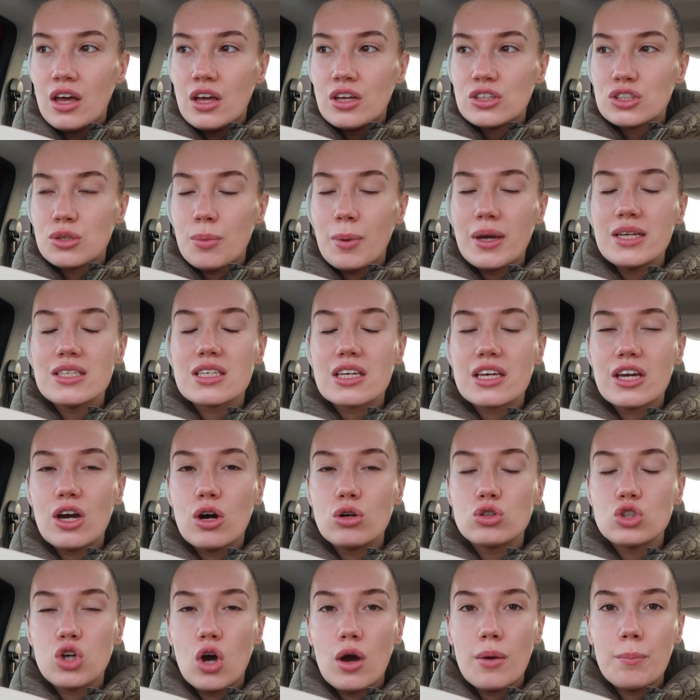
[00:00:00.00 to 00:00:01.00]
So basically
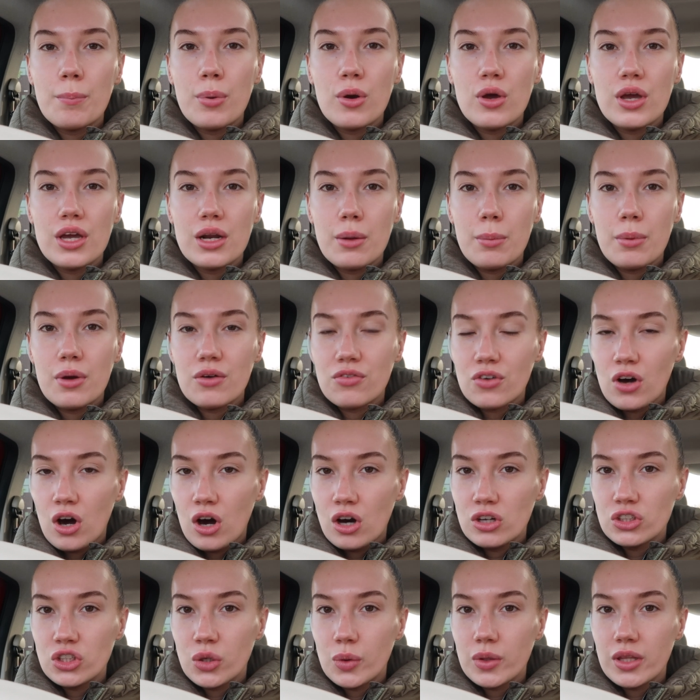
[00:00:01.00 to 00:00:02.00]
I'll try and put in a bit of
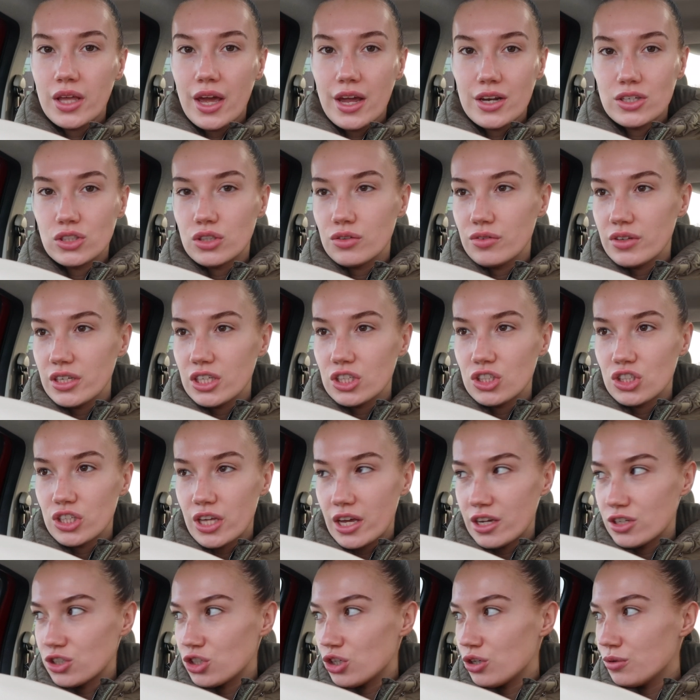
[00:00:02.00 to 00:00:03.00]
cardio at the end of each
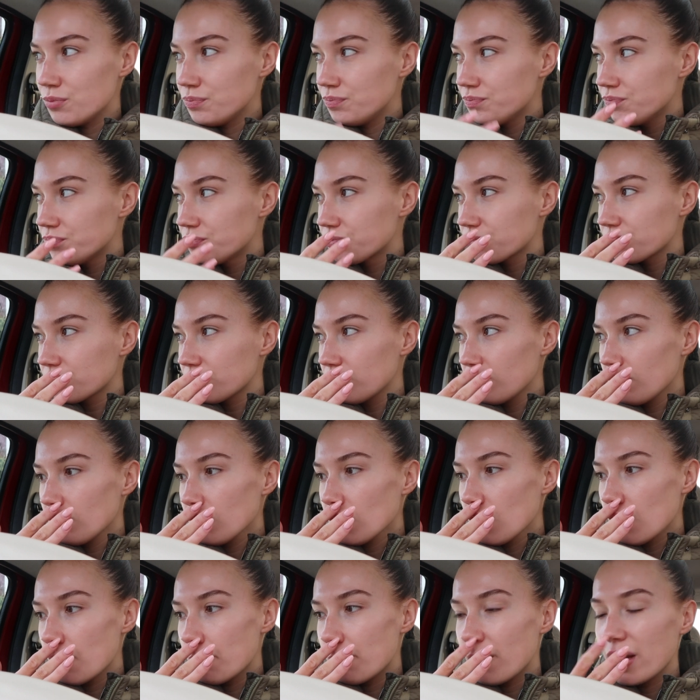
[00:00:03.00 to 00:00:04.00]
session,
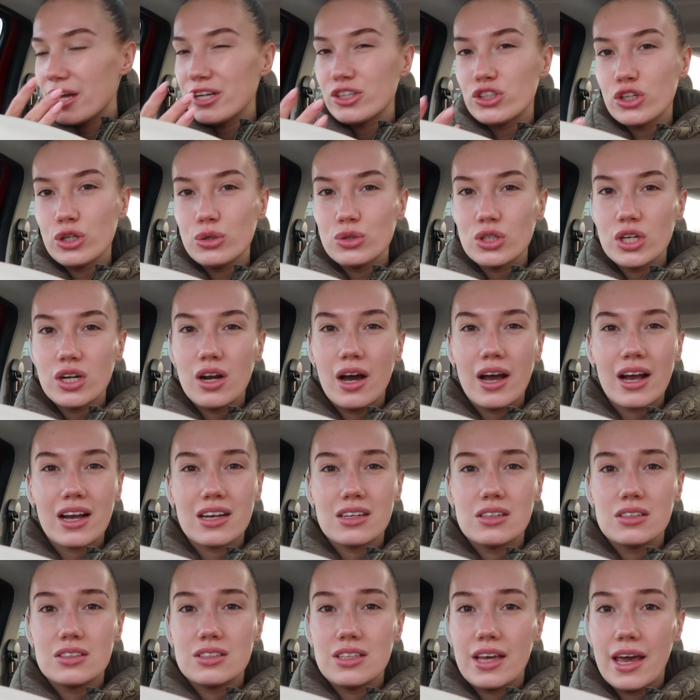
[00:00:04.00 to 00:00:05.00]
but it's usually like
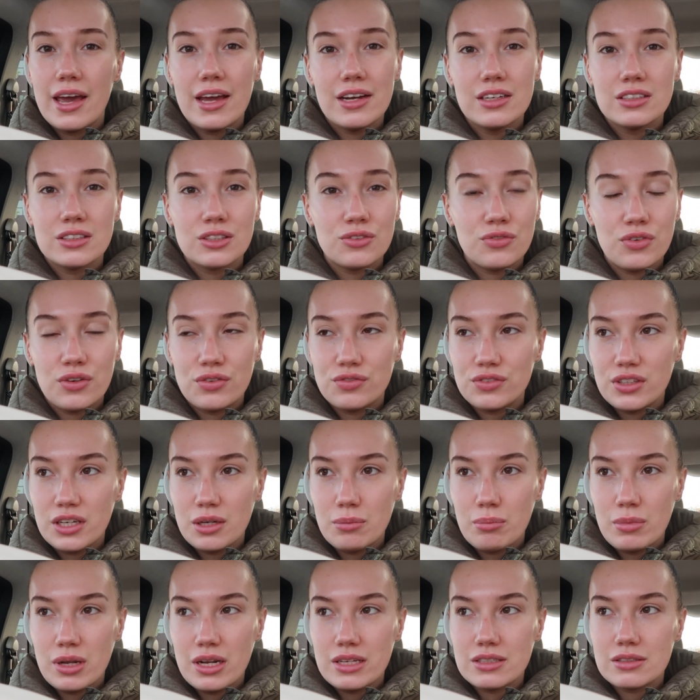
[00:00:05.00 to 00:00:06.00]
10 to
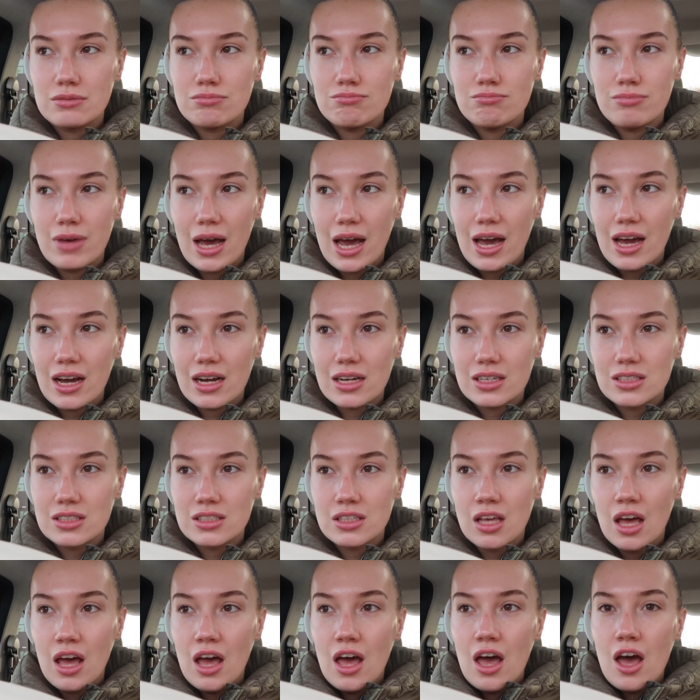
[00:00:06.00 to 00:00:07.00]
15 minutes
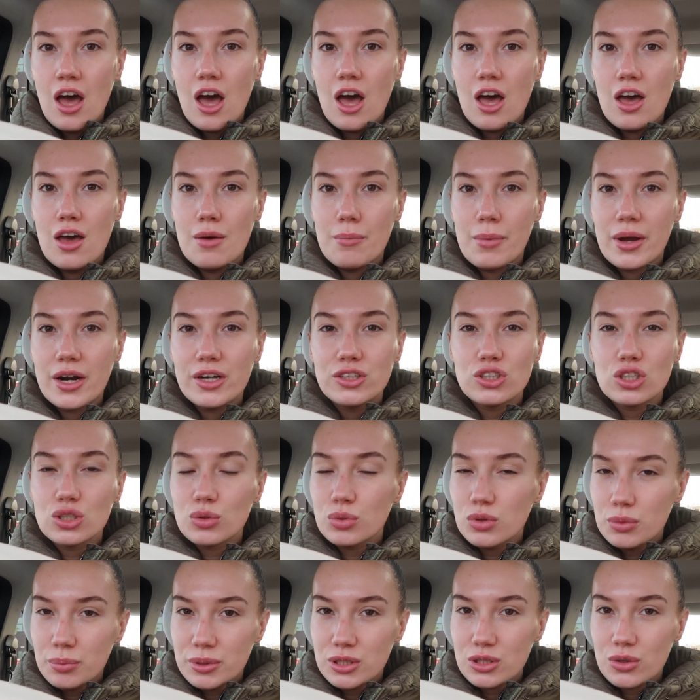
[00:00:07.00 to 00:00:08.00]
max, and I
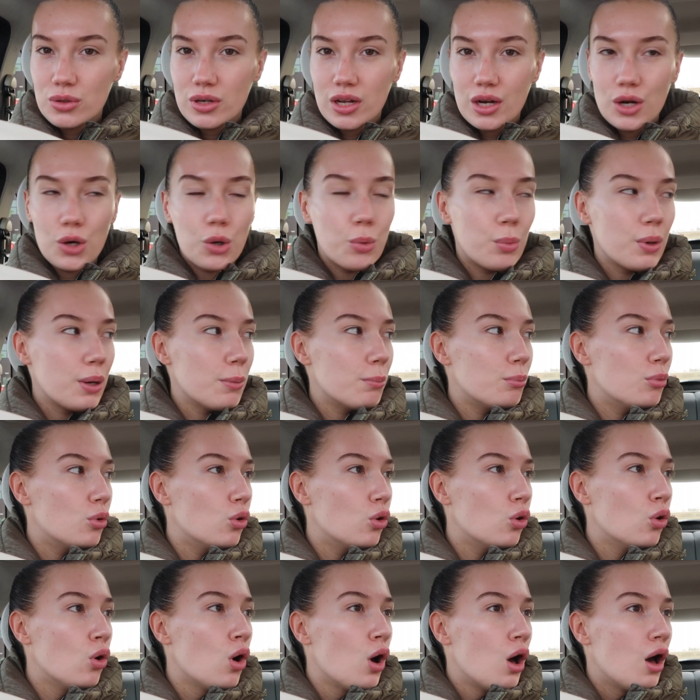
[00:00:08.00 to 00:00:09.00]
just want to be doing a little bit
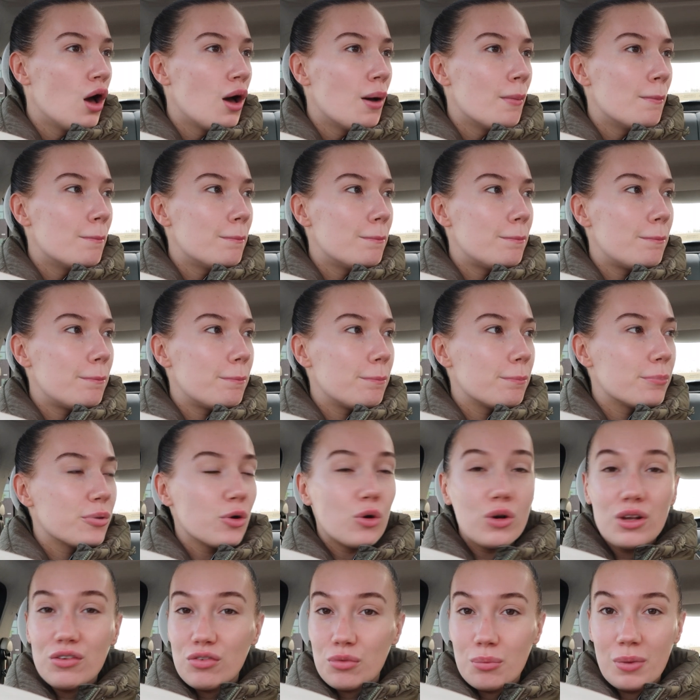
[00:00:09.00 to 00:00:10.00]
more
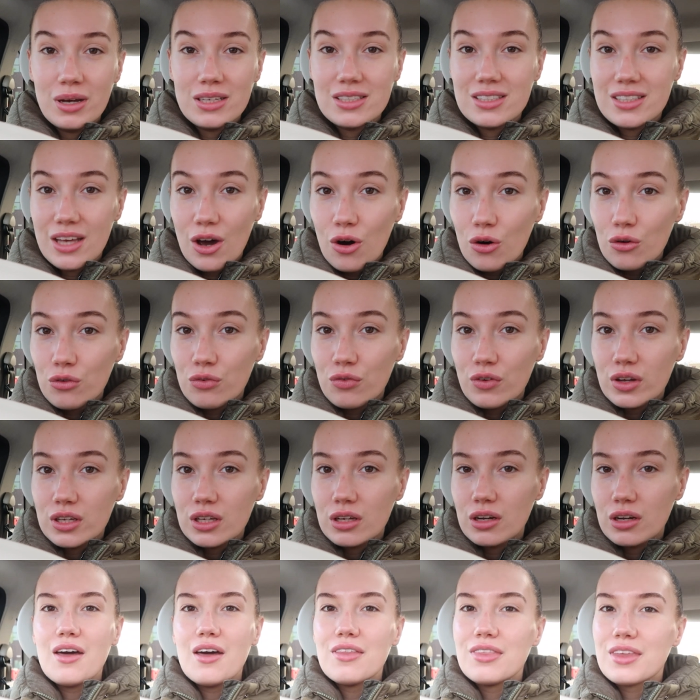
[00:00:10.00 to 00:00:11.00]
purely for myself.
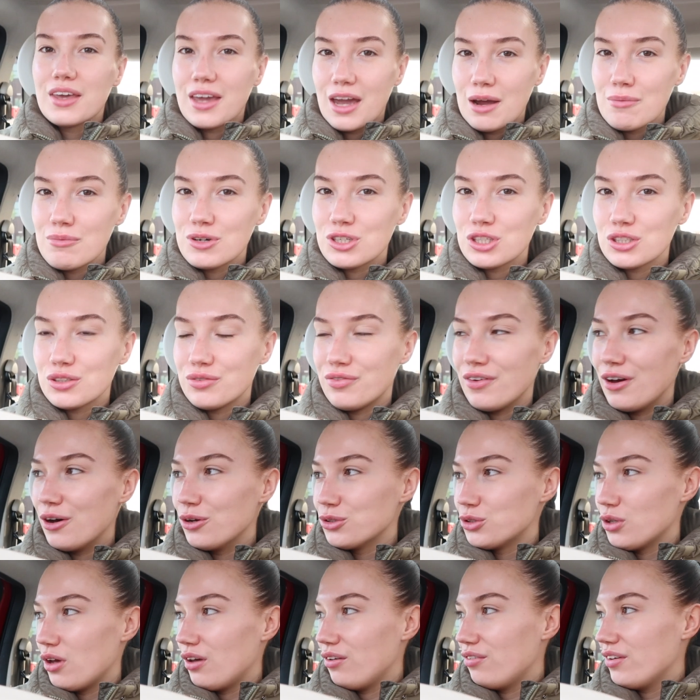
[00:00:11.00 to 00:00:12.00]
The camera just
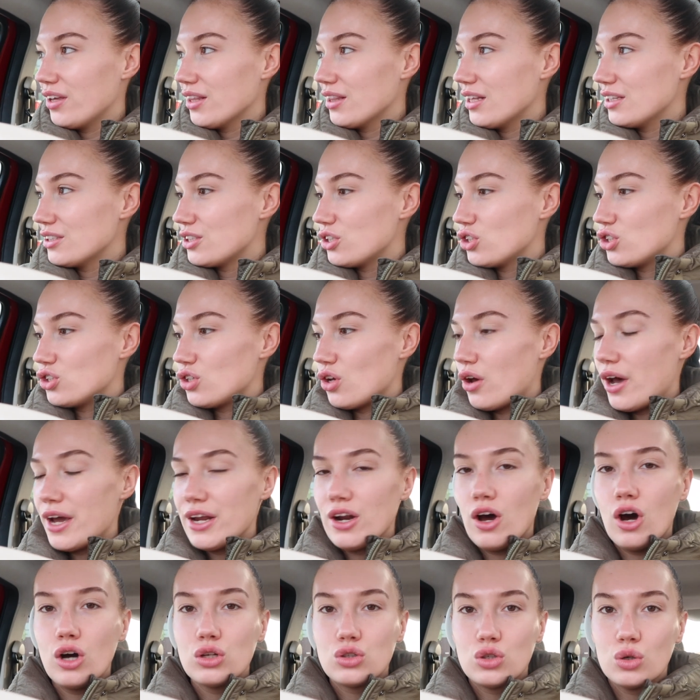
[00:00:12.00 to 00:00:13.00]
fell, so I think that's a
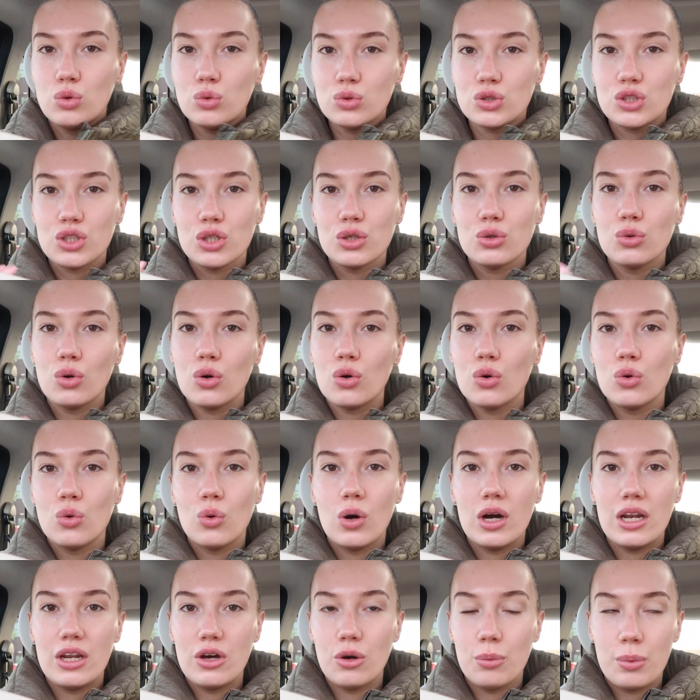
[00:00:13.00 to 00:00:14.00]
sign. I'll talk to you
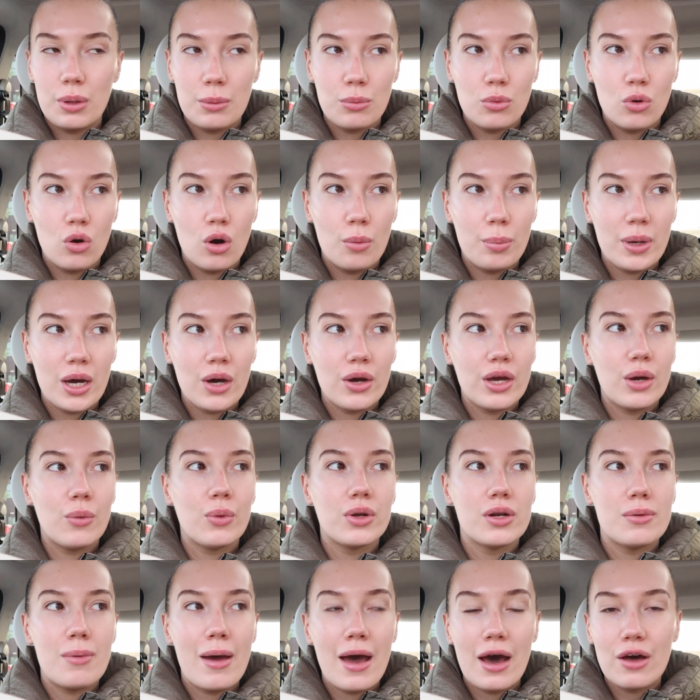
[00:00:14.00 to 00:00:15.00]
all a little bit more about it
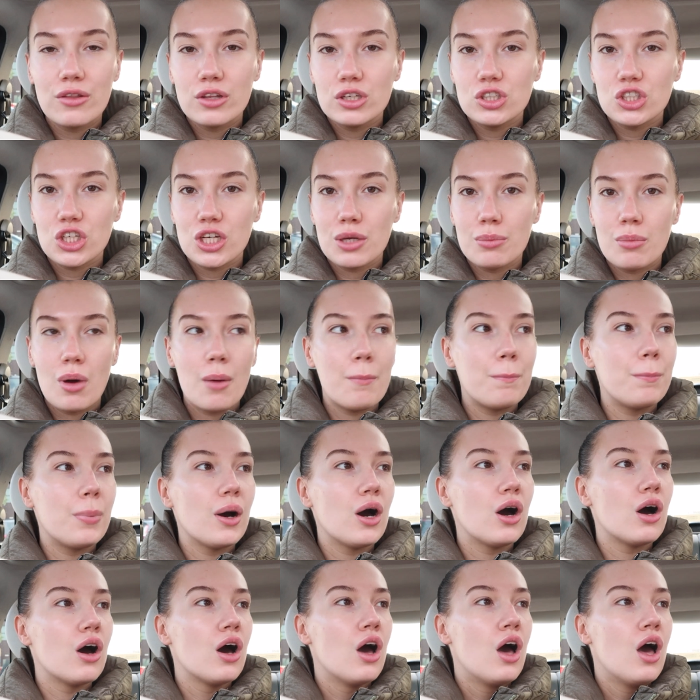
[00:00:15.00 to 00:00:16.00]
when I'm at the gym,
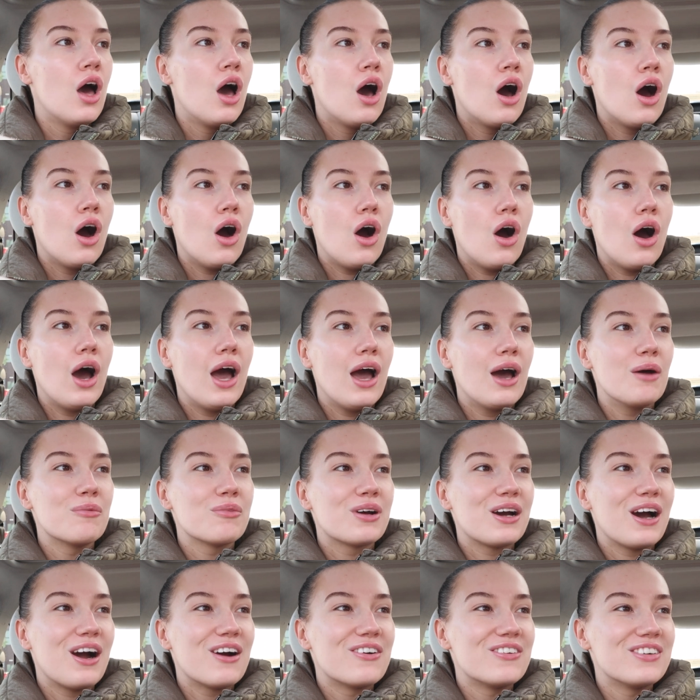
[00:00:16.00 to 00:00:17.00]
but I am
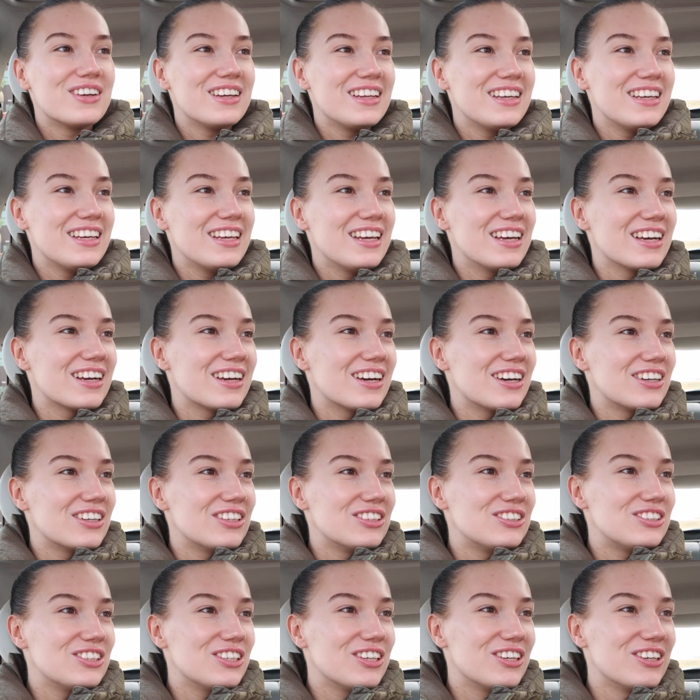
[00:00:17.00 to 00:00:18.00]
currently
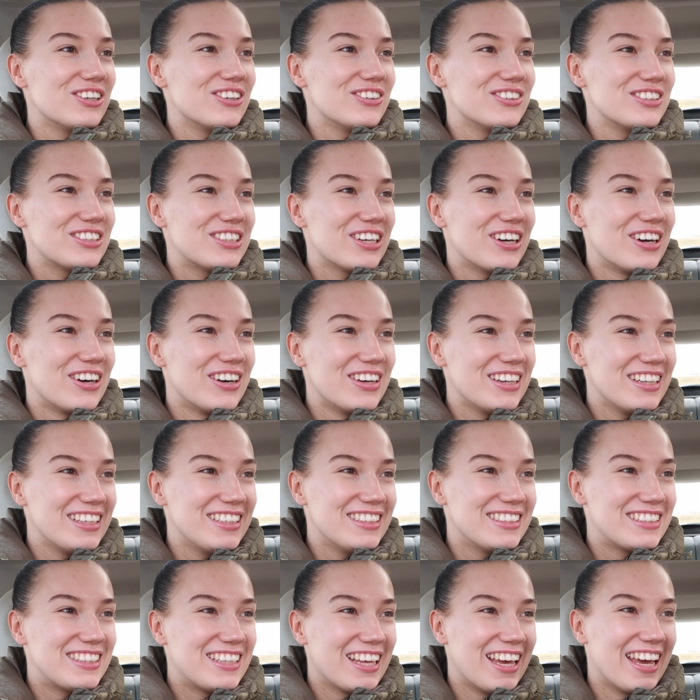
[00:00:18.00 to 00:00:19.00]
gonna do
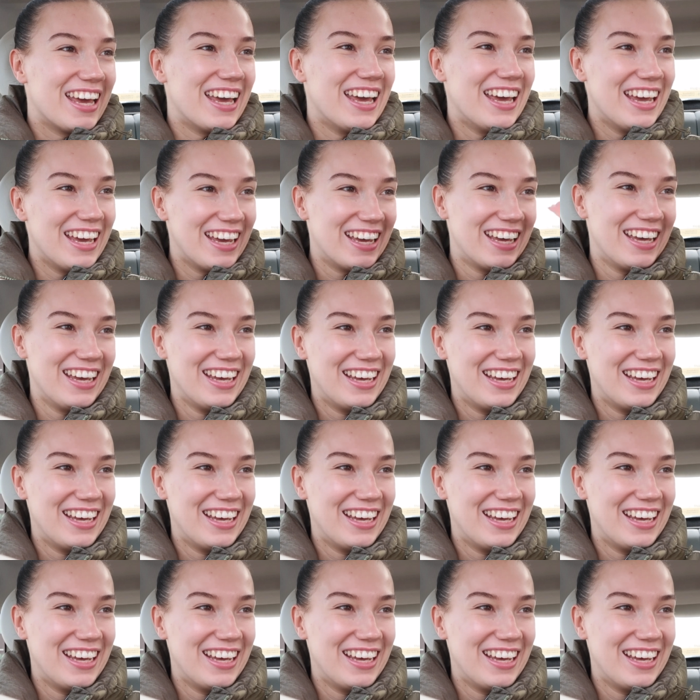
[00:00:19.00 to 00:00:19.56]
Charlie's there.